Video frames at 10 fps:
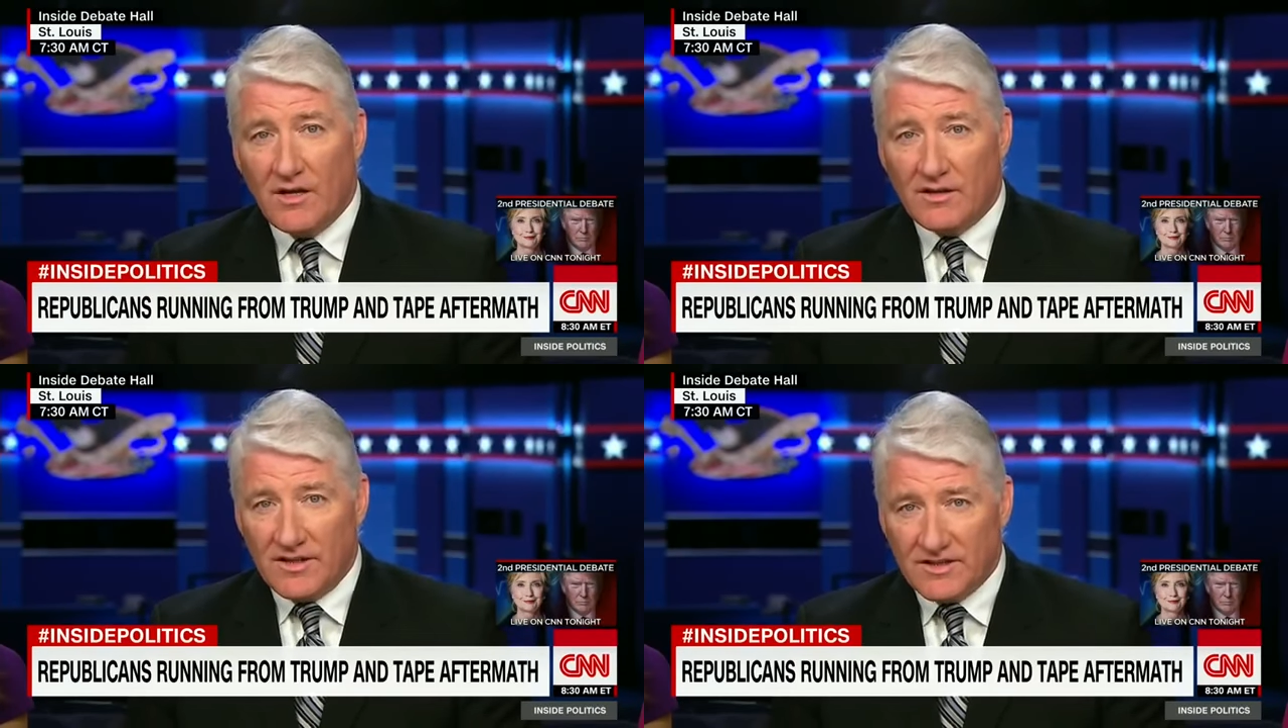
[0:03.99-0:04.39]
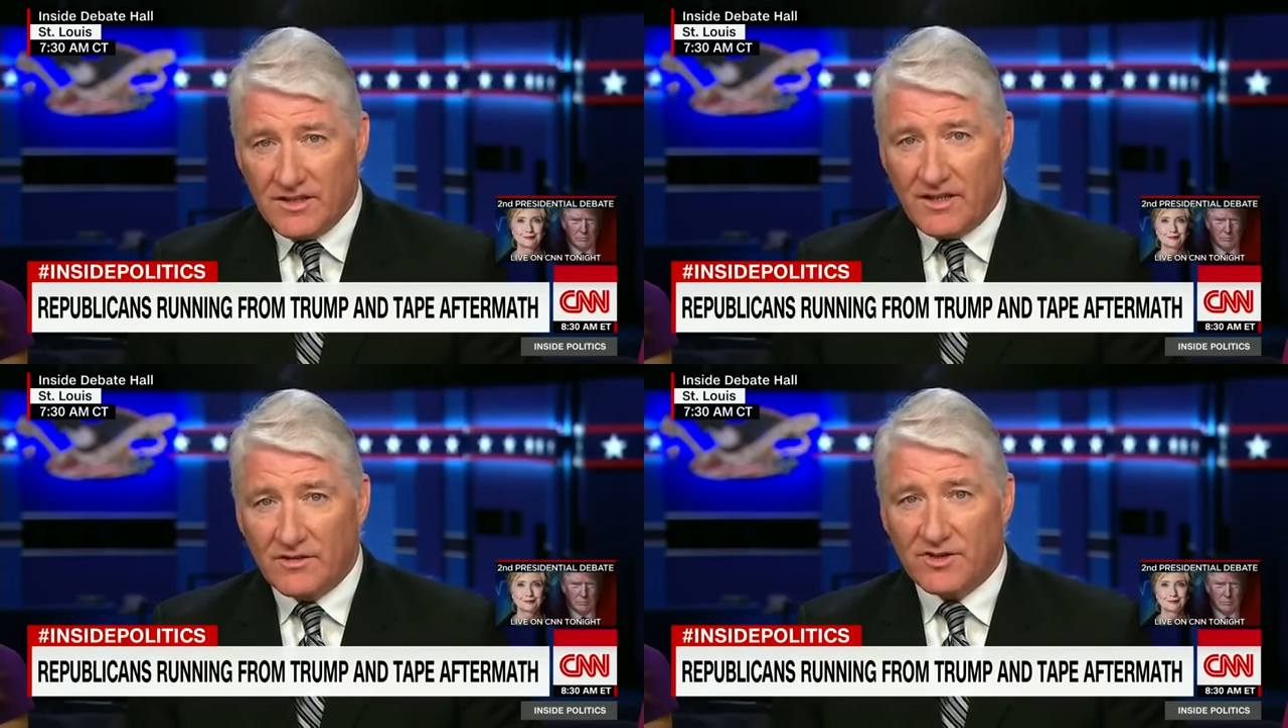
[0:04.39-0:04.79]
Listen
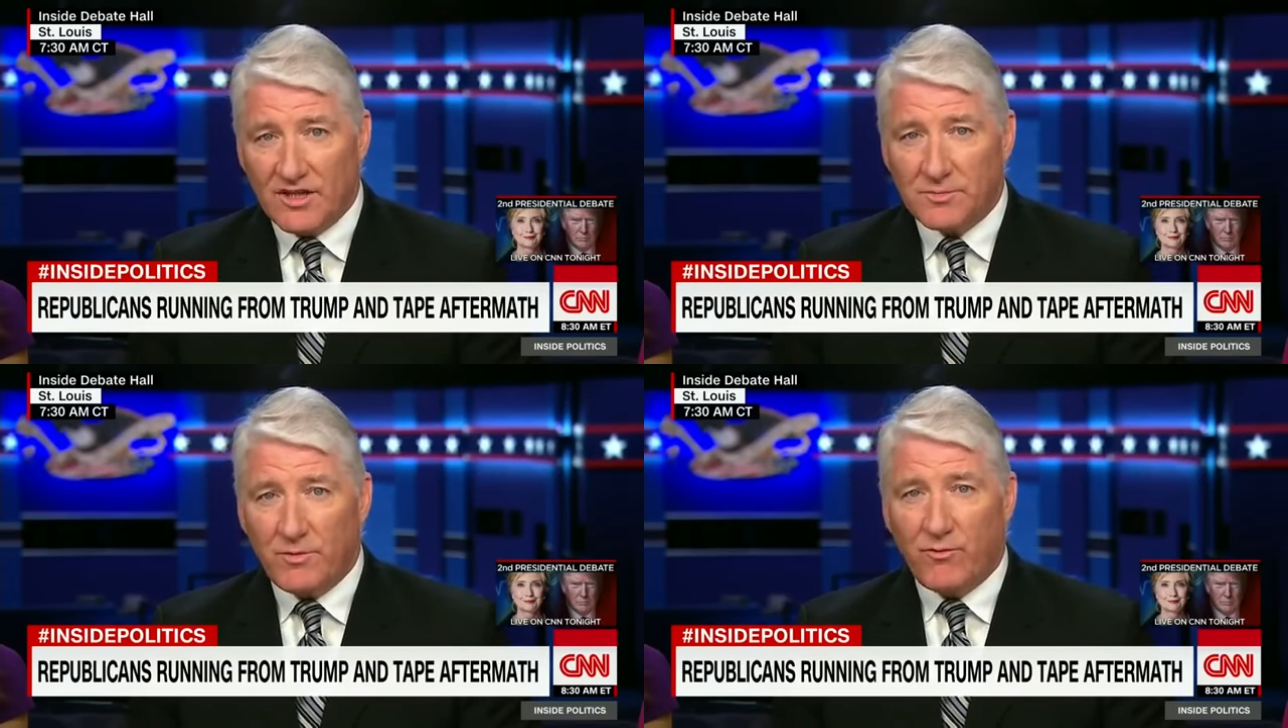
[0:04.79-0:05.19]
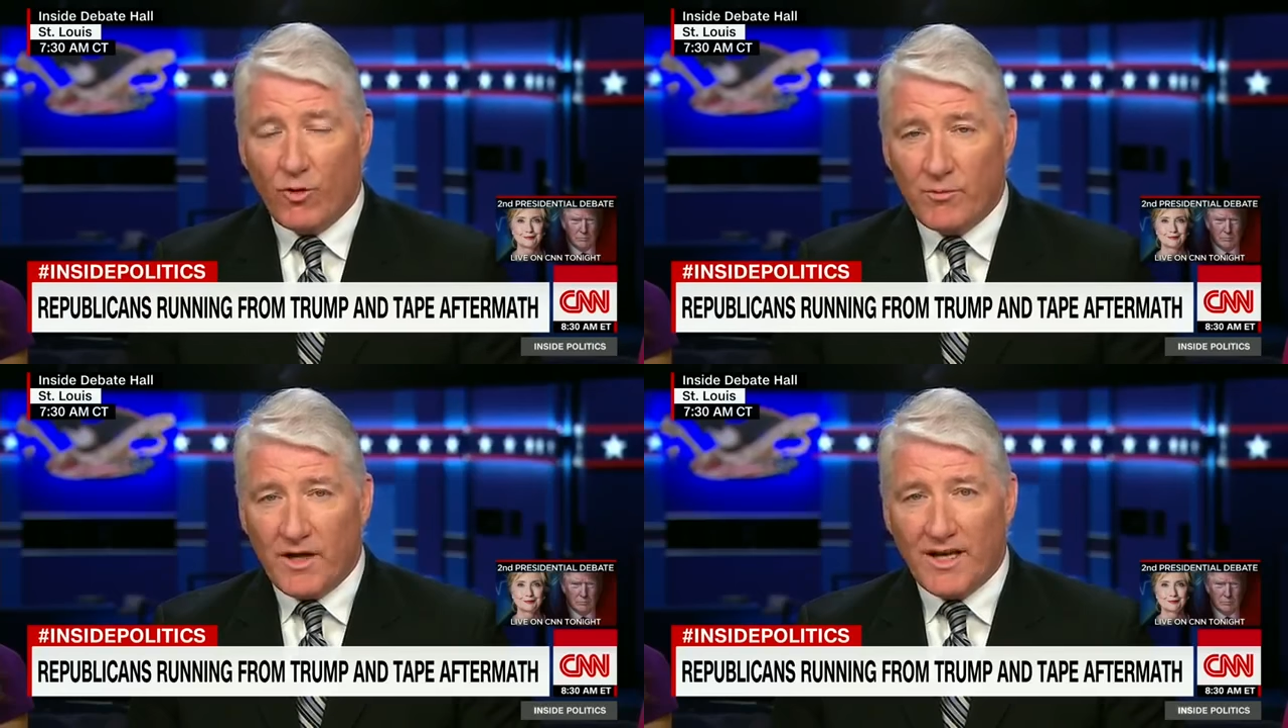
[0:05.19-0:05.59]
here just before
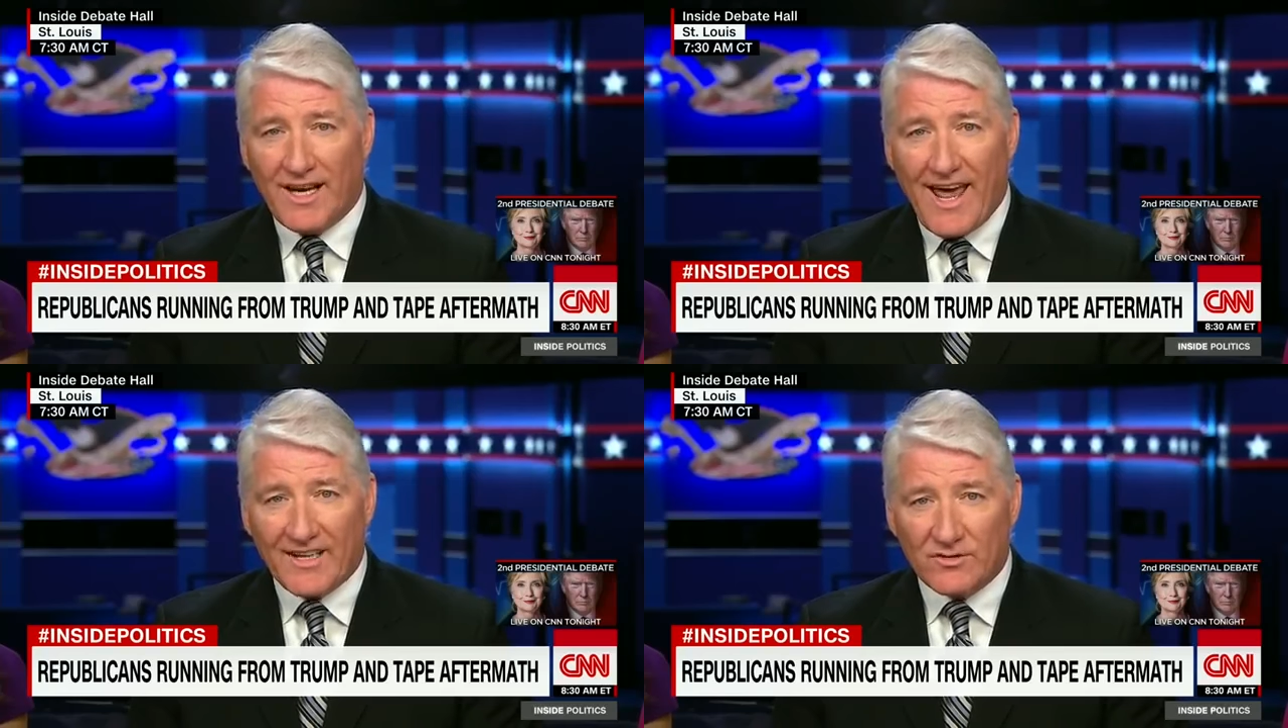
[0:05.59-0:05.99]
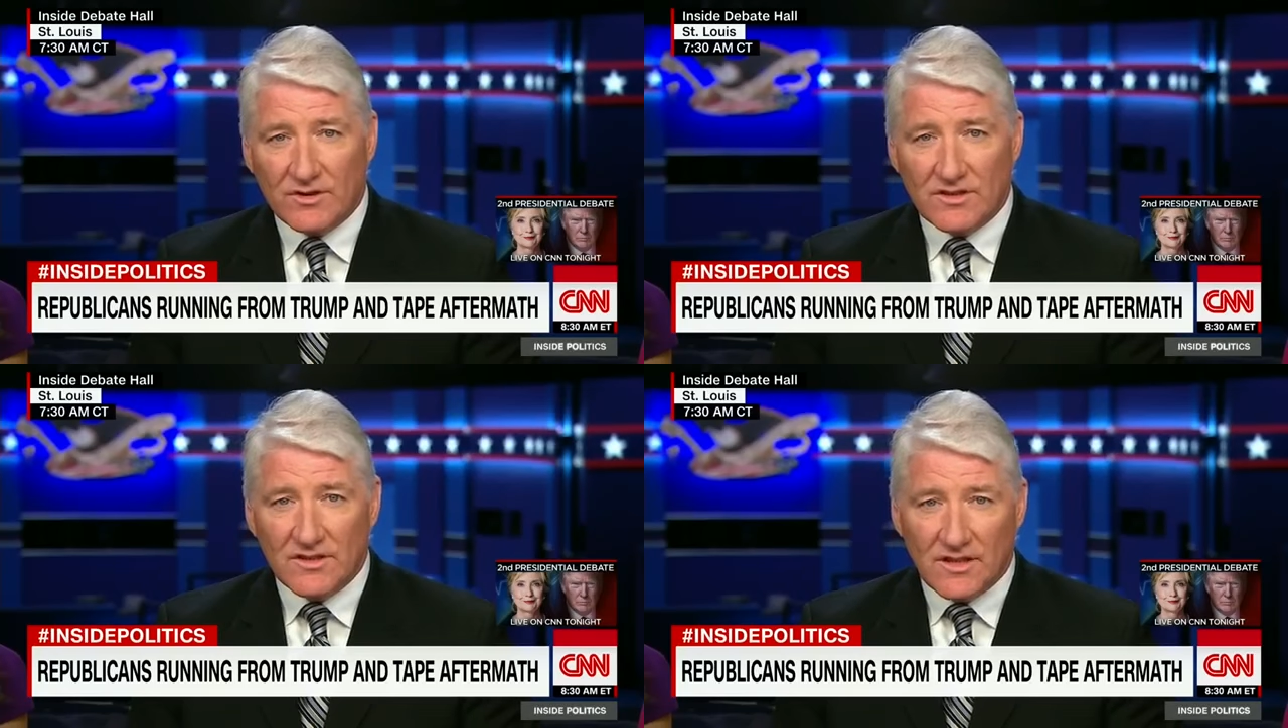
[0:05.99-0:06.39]
meeting an
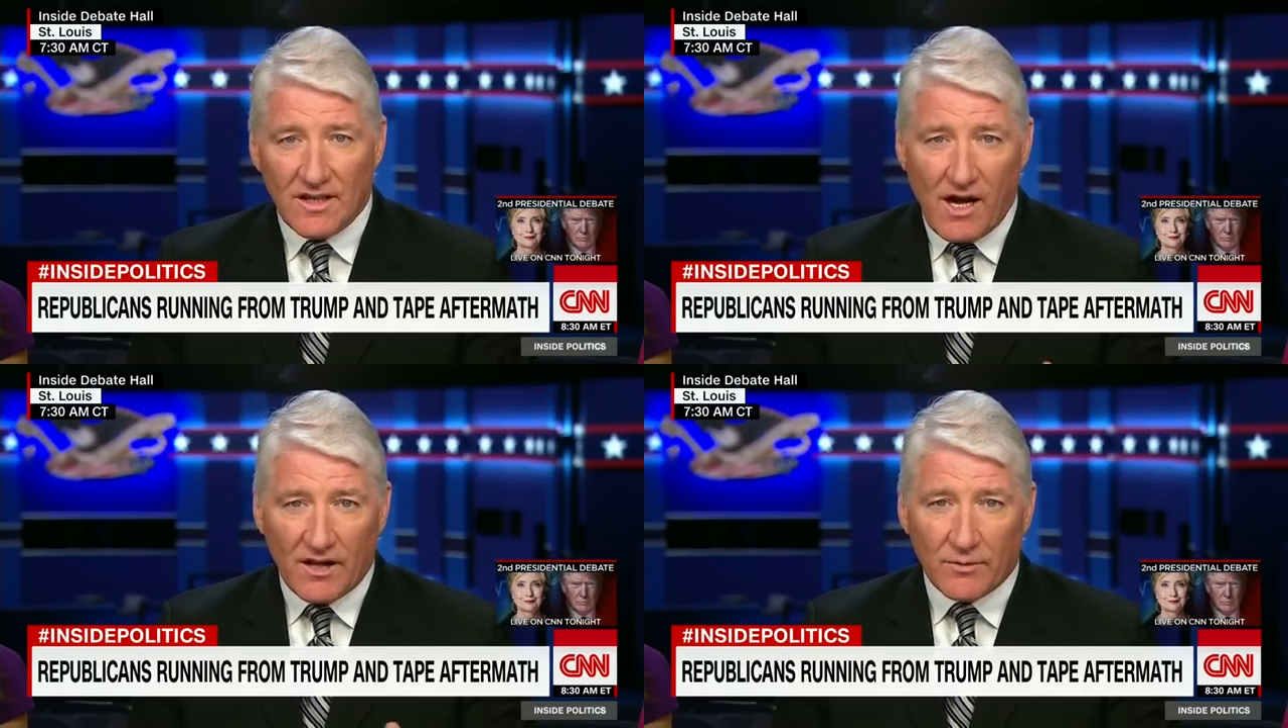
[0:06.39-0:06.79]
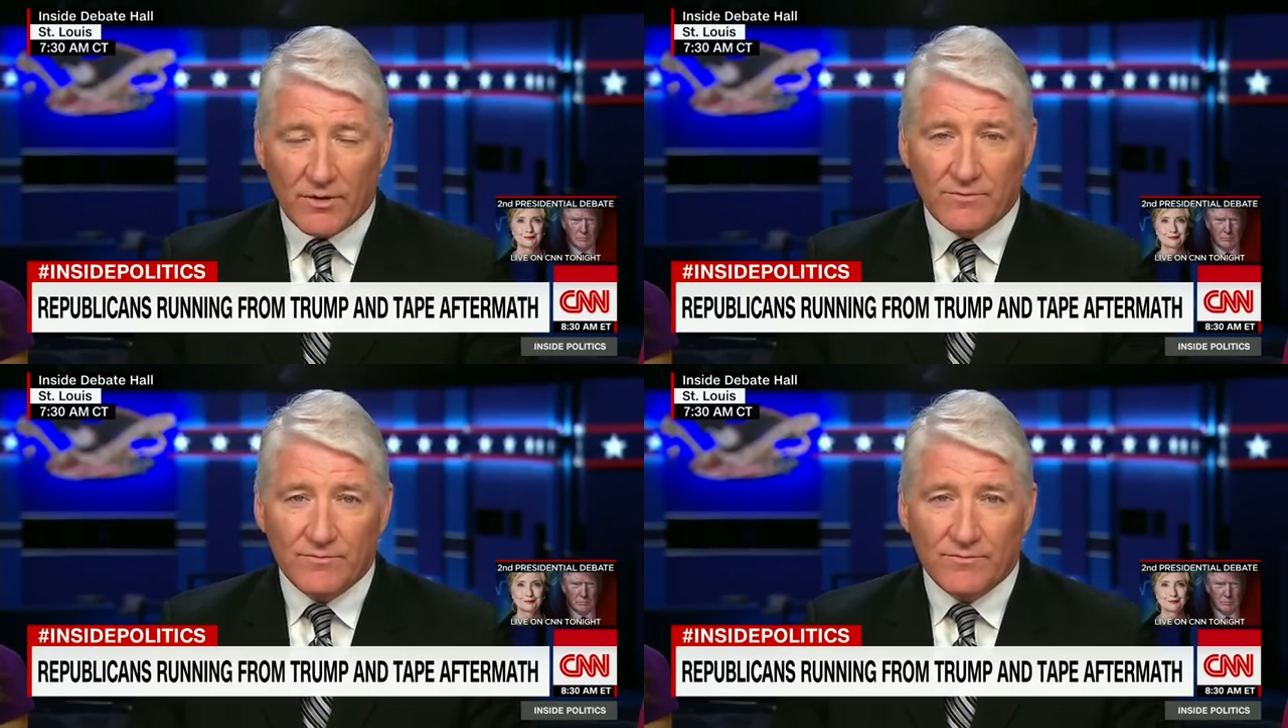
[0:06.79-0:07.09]
actress in Hollywood.